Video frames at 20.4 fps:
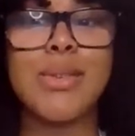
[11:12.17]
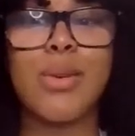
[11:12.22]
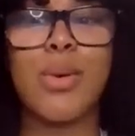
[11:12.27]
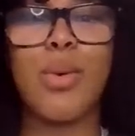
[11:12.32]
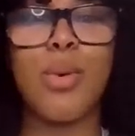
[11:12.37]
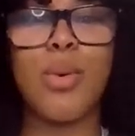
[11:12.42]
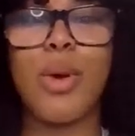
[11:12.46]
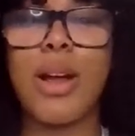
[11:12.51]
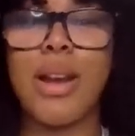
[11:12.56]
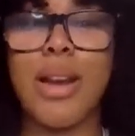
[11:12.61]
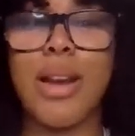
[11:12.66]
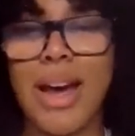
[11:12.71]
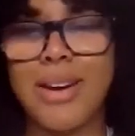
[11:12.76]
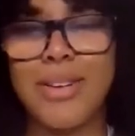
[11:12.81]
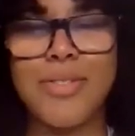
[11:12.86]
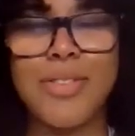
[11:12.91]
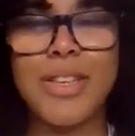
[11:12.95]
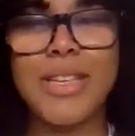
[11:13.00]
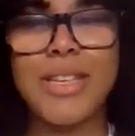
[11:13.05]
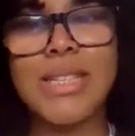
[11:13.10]
So a lot
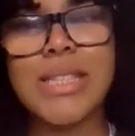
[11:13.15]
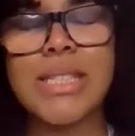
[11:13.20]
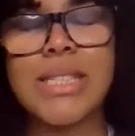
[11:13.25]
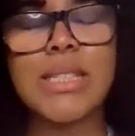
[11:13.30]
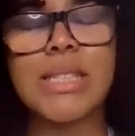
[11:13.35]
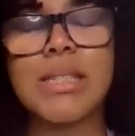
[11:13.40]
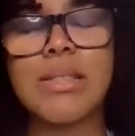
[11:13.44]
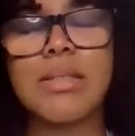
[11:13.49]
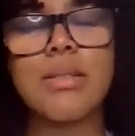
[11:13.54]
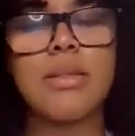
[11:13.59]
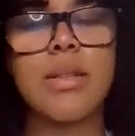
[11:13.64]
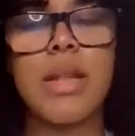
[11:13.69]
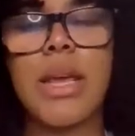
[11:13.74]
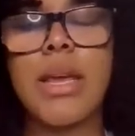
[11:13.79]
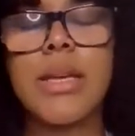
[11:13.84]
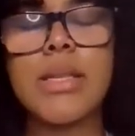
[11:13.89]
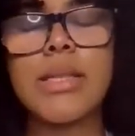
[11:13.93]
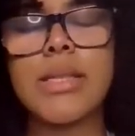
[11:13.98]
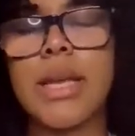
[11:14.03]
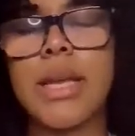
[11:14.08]
of these
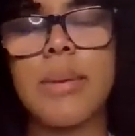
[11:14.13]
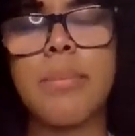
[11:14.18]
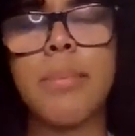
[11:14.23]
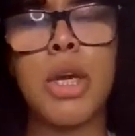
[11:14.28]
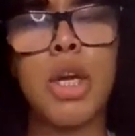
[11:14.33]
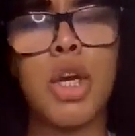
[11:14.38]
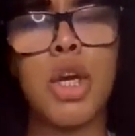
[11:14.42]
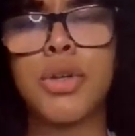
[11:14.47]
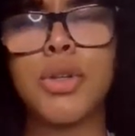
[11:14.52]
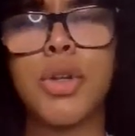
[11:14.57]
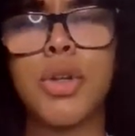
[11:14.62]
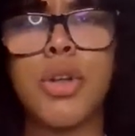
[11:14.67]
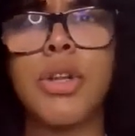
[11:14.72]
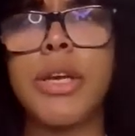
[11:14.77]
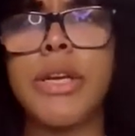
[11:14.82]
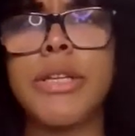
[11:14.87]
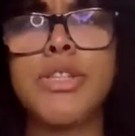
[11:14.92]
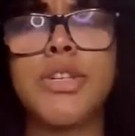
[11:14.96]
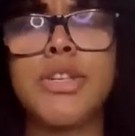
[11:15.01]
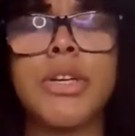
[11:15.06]
things can be learned on
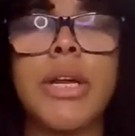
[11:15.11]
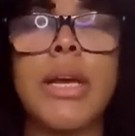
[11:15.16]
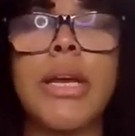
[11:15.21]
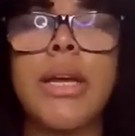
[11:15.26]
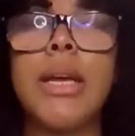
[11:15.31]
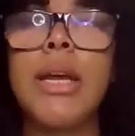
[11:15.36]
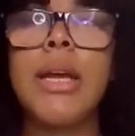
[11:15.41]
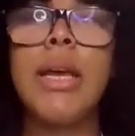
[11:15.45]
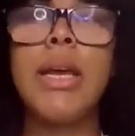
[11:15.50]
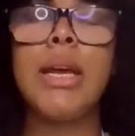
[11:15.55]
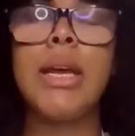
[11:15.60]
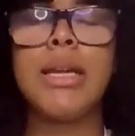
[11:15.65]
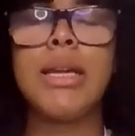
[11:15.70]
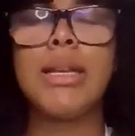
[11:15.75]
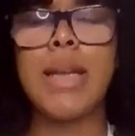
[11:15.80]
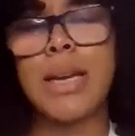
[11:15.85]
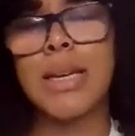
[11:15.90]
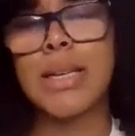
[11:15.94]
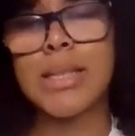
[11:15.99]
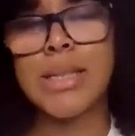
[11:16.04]
the internet,
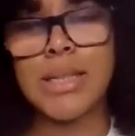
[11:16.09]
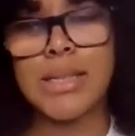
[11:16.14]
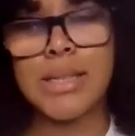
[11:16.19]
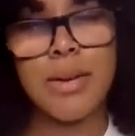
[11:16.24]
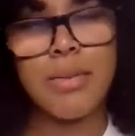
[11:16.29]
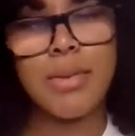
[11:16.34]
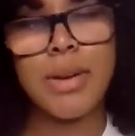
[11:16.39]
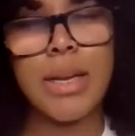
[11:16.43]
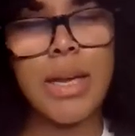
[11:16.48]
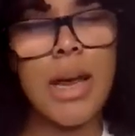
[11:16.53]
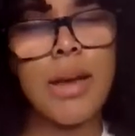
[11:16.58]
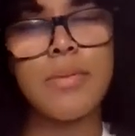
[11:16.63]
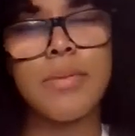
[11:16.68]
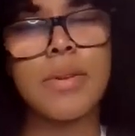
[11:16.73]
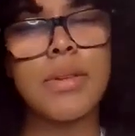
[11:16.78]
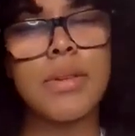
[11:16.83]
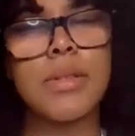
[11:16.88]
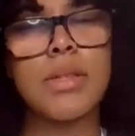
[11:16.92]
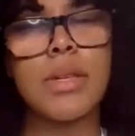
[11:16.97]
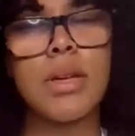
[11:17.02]
not necessarily
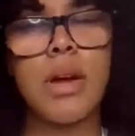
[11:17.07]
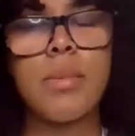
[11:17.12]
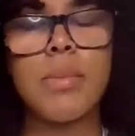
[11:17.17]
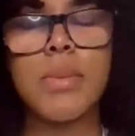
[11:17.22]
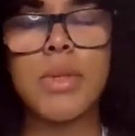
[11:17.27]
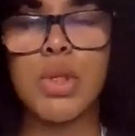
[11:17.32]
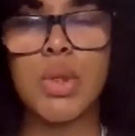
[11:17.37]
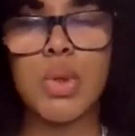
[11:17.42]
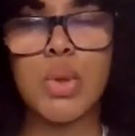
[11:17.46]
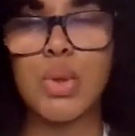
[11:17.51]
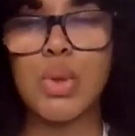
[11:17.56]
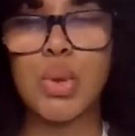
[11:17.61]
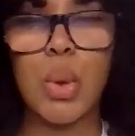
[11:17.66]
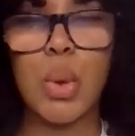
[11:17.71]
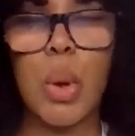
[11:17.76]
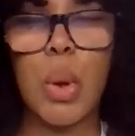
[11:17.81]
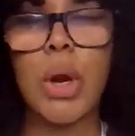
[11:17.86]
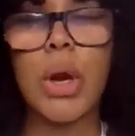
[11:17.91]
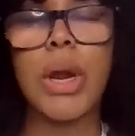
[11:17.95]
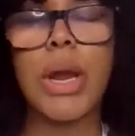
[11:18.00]
having to come into a
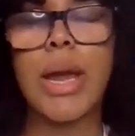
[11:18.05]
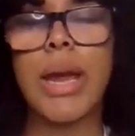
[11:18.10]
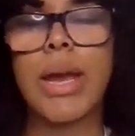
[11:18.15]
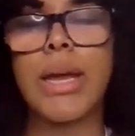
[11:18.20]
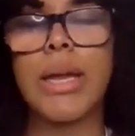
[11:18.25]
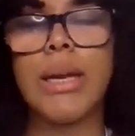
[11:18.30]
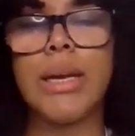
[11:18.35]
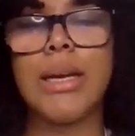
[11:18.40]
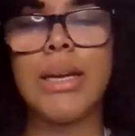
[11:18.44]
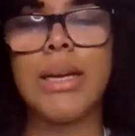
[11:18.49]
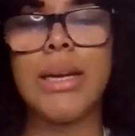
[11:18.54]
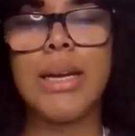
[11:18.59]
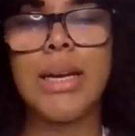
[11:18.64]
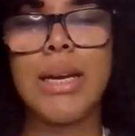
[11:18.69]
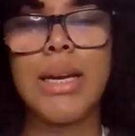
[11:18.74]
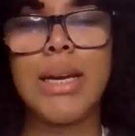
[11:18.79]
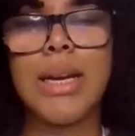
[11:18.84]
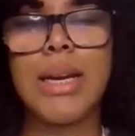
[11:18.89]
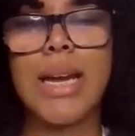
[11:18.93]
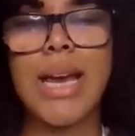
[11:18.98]
store and
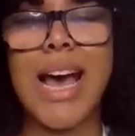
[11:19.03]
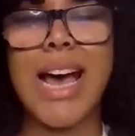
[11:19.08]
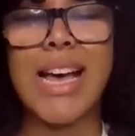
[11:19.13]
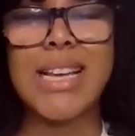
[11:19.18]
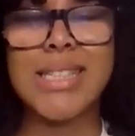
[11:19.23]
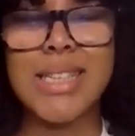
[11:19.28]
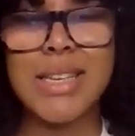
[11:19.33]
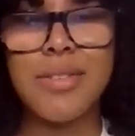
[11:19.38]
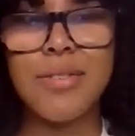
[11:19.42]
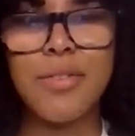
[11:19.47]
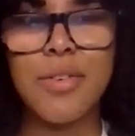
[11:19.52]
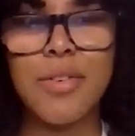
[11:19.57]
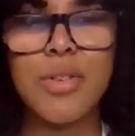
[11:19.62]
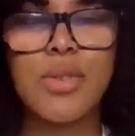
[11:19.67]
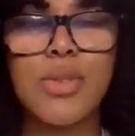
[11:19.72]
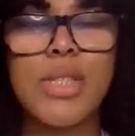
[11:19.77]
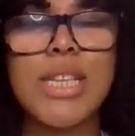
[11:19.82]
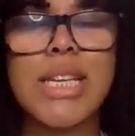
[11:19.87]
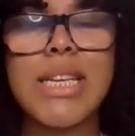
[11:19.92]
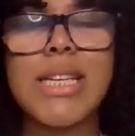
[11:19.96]
asking for
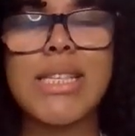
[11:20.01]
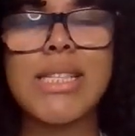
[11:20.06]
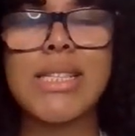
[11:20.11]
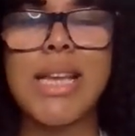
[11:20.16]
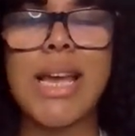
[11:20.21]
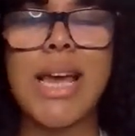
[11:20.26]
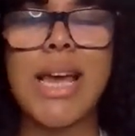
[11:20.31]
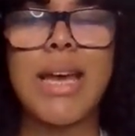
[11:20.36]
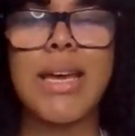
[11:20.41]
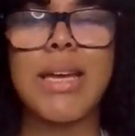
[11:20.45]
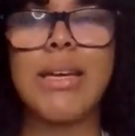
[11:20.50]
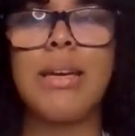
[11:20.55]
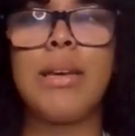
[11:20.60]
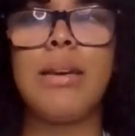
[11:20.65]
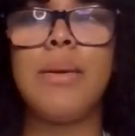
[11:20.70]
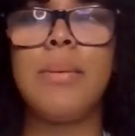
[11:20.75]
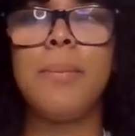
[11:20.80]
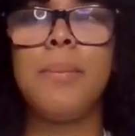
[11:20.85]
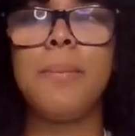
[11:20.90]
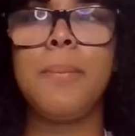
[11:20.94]
those things. And
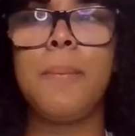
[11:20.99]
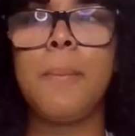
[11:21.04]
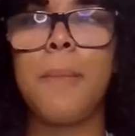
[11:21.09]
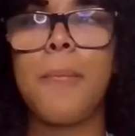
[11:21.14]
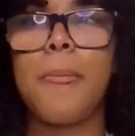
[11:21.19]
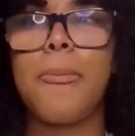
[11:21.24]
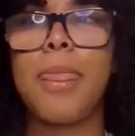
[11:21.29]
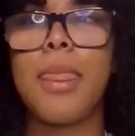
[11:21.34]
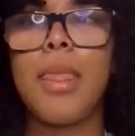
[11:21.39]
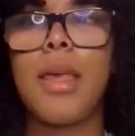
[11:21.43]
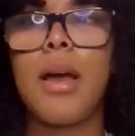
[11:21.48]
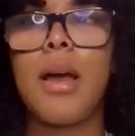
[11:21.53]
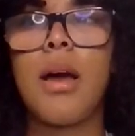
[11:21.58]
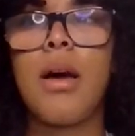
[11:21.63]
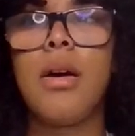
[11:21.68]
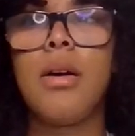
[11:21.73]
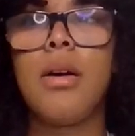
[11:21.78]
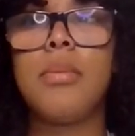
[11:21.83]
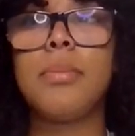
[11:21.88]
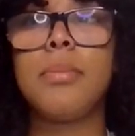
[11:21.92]

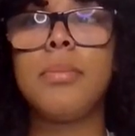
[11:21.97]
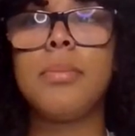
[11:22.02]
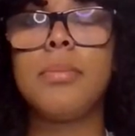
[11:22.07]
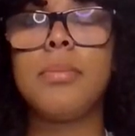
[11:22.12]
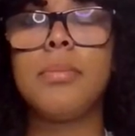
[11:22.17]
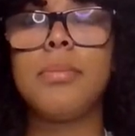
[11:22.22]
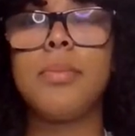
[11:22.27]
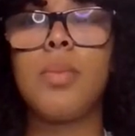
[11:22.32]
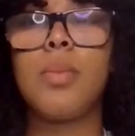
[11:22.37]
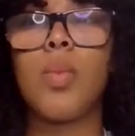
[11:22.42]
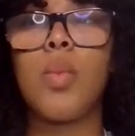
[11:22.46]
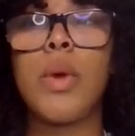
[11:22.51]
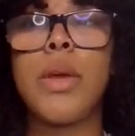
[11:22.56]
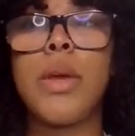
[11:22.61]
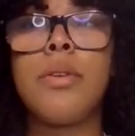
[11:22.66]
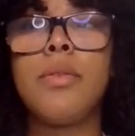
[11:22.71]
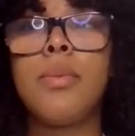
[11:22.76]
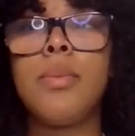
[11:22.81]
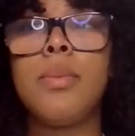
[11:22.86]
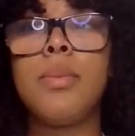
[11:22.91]
um,
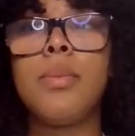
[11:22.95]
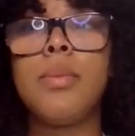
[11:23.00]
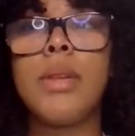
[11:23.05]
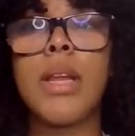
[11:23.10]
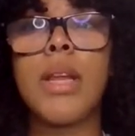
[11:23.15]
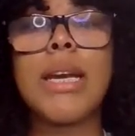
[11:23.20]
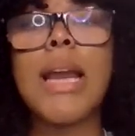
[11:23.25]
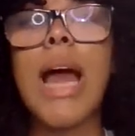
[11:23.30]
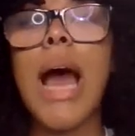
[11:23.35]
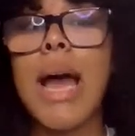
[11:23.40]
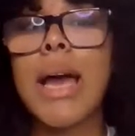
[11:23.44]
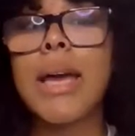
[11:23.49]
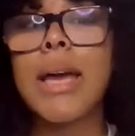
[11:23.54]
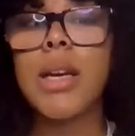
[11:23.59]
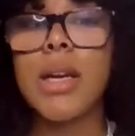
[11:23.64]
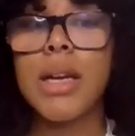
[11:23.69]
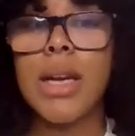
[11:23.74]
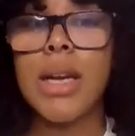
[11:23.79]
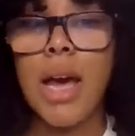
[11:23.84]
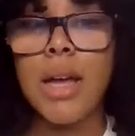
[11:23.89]
we've denied
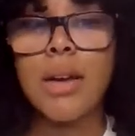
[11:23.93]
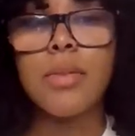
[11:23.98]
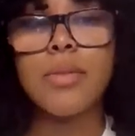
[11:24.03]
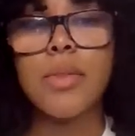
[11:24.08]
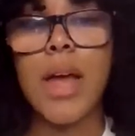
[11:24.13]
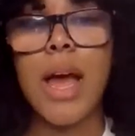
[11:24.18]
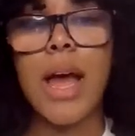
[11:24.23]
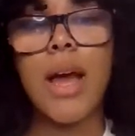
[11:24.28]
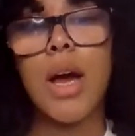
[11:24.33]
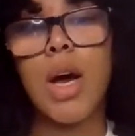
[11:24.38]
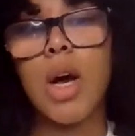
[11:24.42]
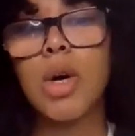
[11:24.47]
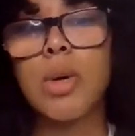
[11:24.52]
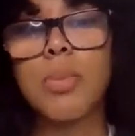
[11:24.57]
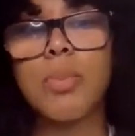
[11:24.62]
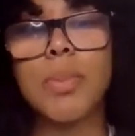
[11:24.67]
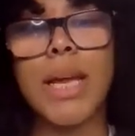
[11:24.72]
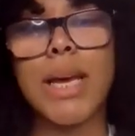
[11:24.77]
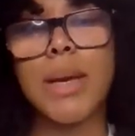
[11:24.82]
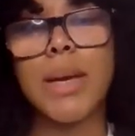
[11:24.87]
a lot of that
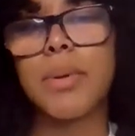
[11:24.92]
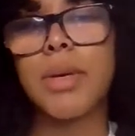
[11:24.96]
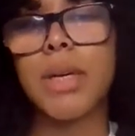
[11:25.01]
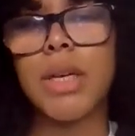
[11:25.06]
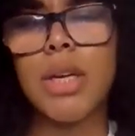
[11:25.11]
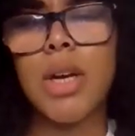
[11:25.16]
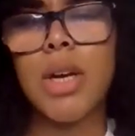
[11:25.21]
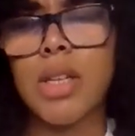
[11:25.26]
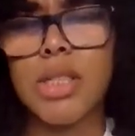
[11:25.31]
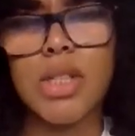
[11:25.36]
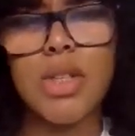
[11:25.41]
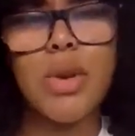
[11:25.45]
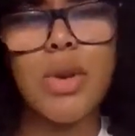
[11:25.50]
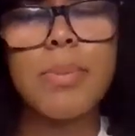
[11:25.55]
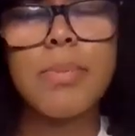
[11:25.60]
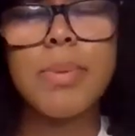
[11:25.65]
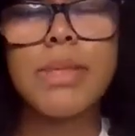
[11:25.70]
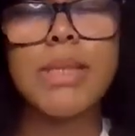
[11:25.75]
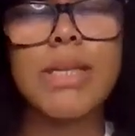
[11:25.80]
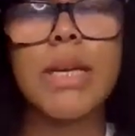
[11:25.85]
help, like putting on
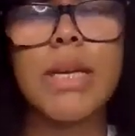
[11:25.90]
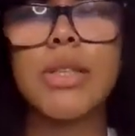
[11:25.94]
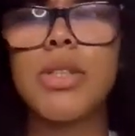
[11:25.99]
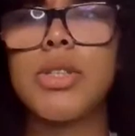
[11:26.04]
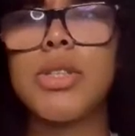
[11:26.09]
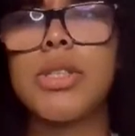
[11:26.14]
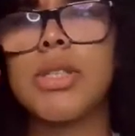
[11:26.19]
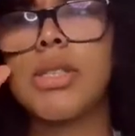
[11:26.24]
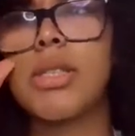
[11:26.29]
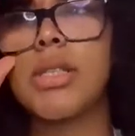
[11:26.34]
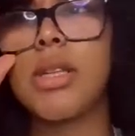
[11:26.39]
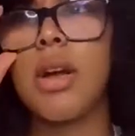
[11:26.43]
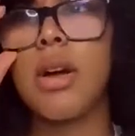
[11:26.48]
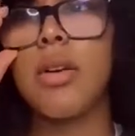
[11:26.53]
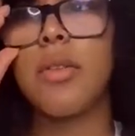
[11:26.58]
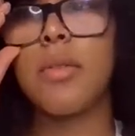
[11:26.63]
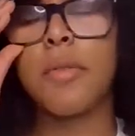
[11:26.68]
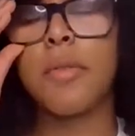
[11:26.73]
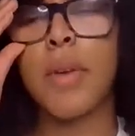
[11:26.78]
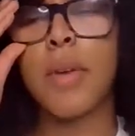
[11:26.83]
screen protectors and
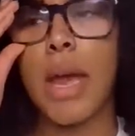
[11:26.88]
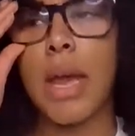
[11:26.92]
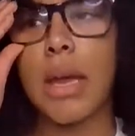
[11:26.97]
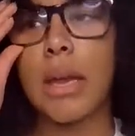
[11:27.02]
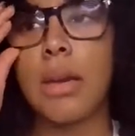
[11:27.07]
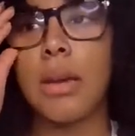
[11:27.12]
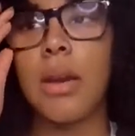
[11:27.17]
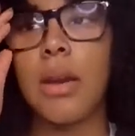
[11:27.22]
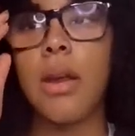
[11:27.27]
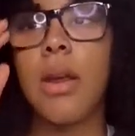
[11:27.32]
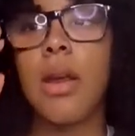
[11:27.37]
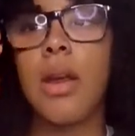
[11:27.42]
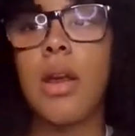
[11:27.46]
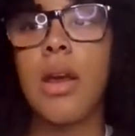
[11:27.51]
stuff. And